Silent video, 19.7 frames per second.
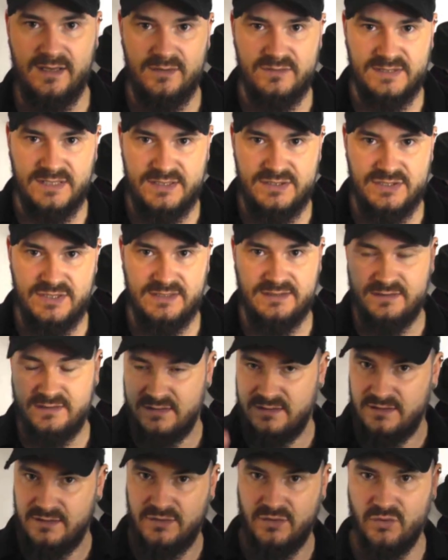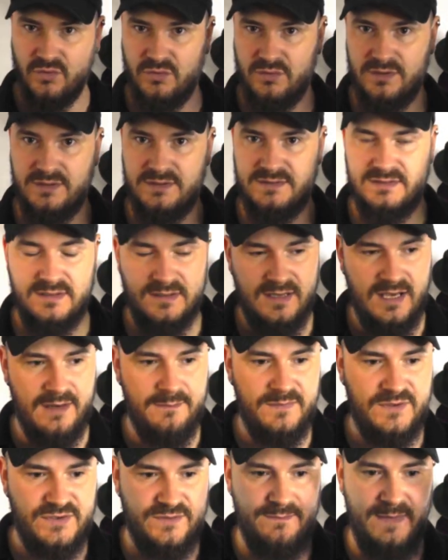in those edges and corners
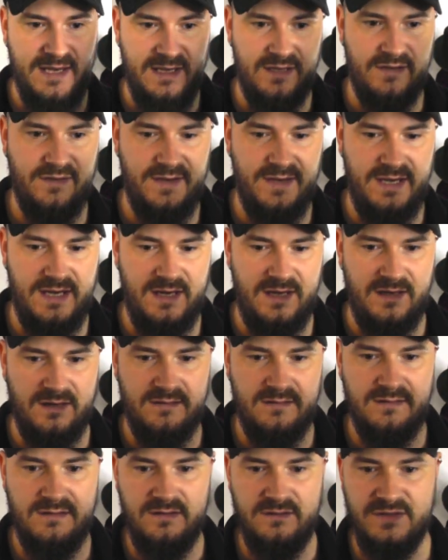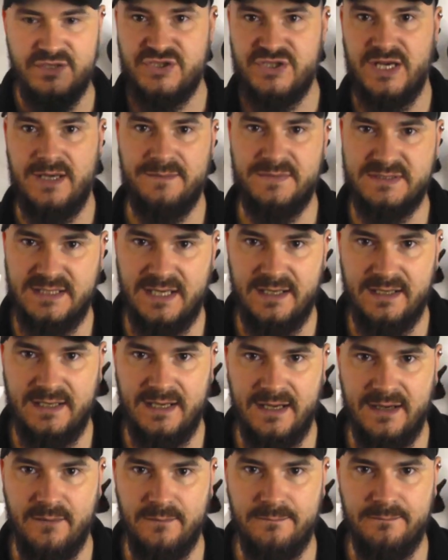and just make the shape stand
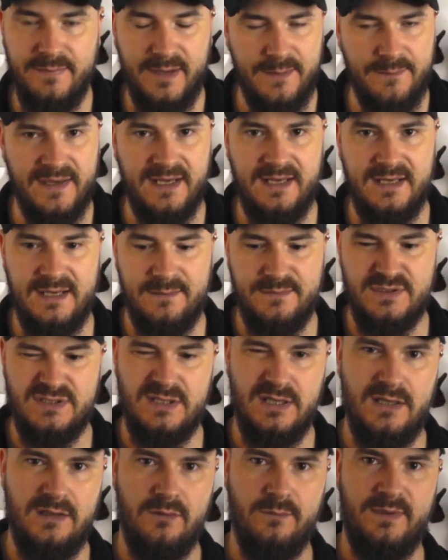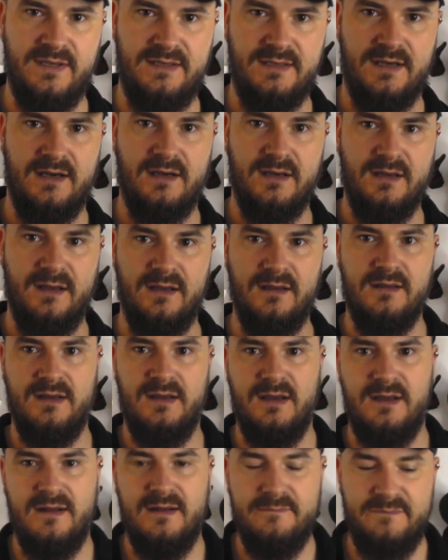out by making them just a little bit darker,
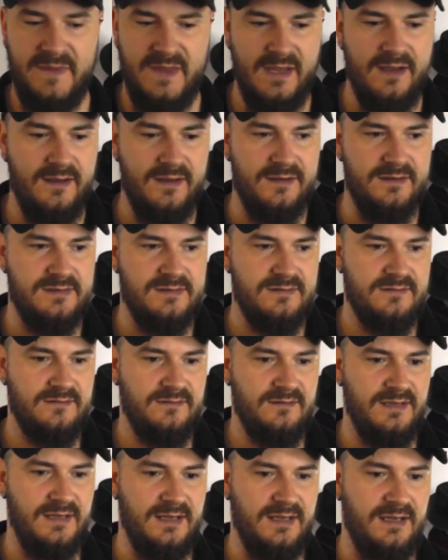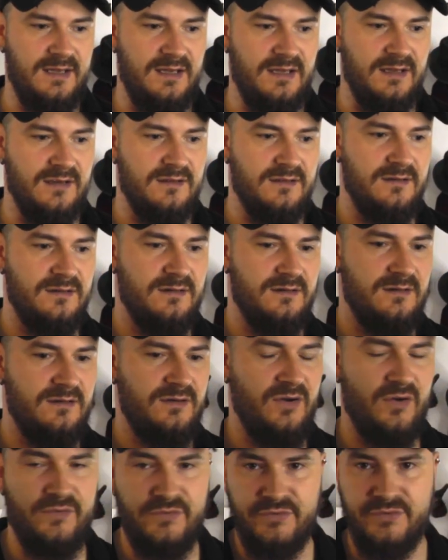and the
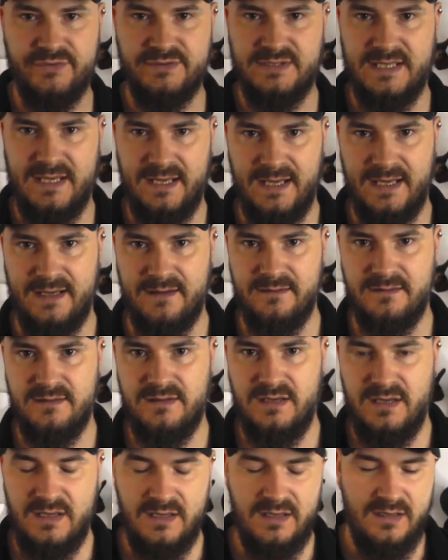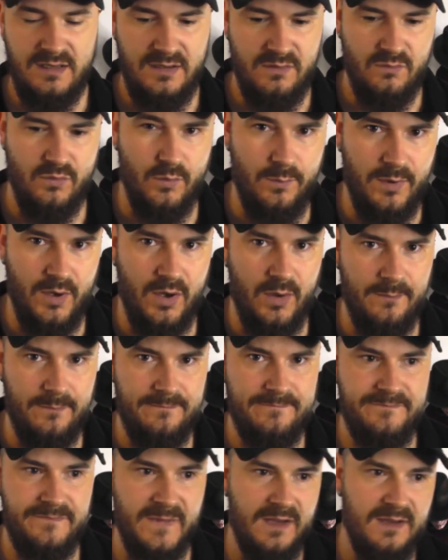contours of the hat will pop.
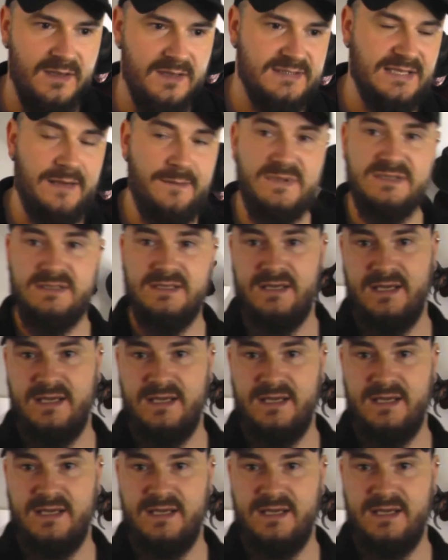Same as